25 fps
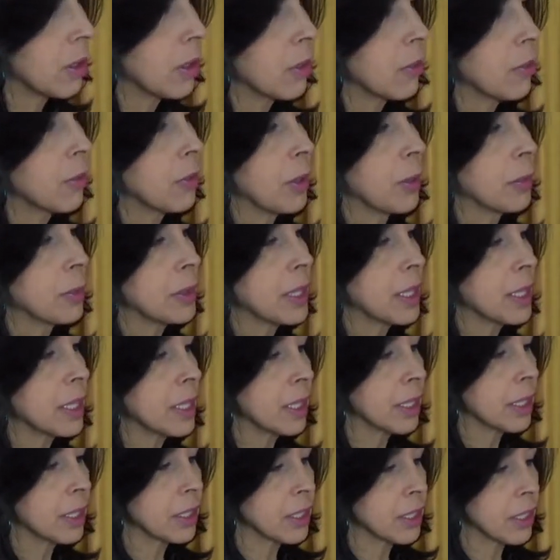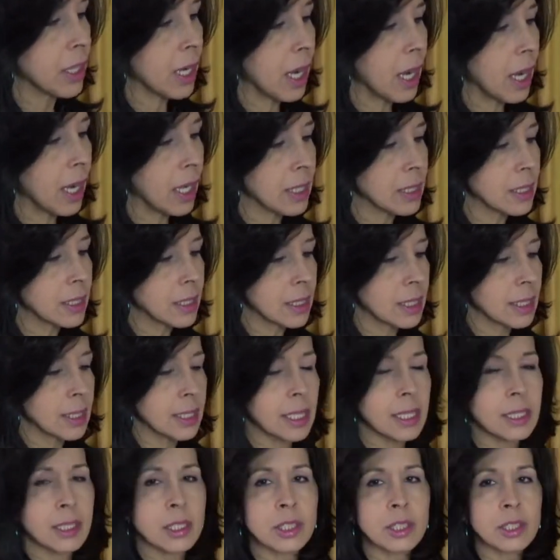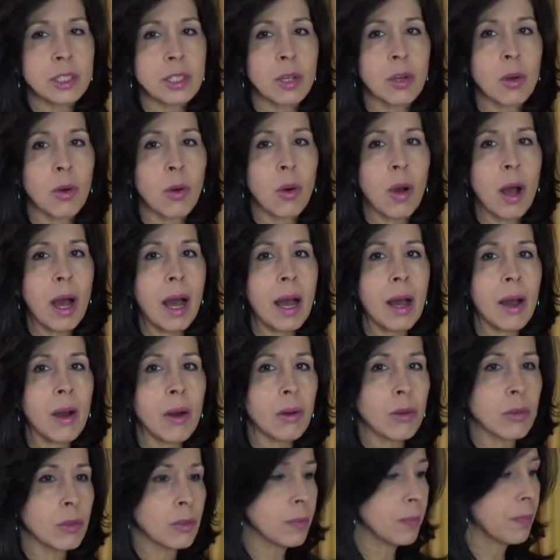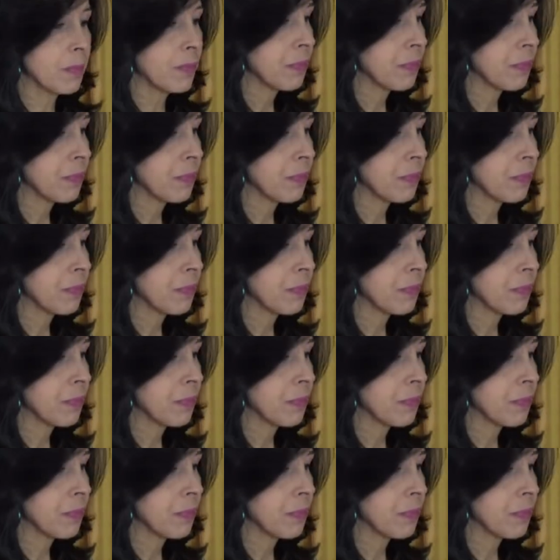from here your eye just tends to go out.